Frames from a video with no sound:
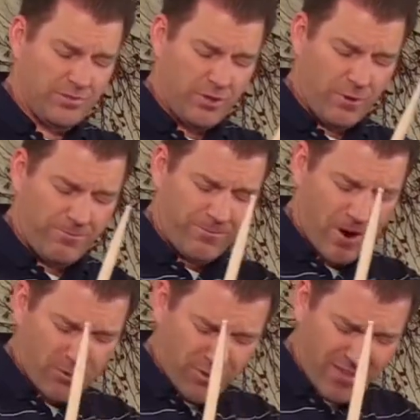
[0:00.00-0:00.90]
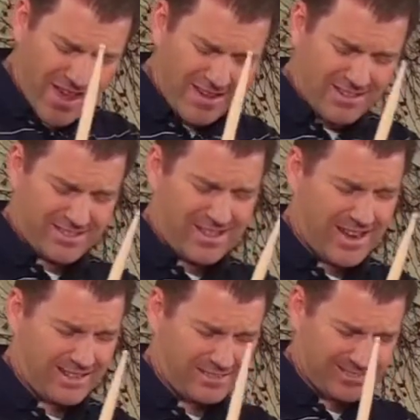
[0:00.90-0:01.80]
If you go farther than that, it's
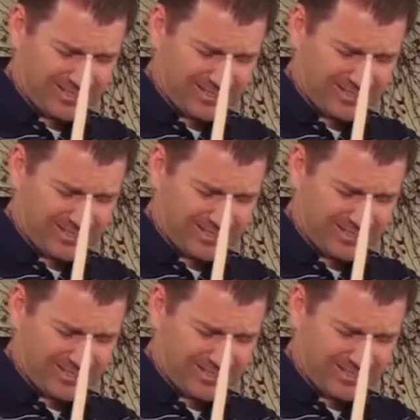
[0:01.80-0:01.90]
like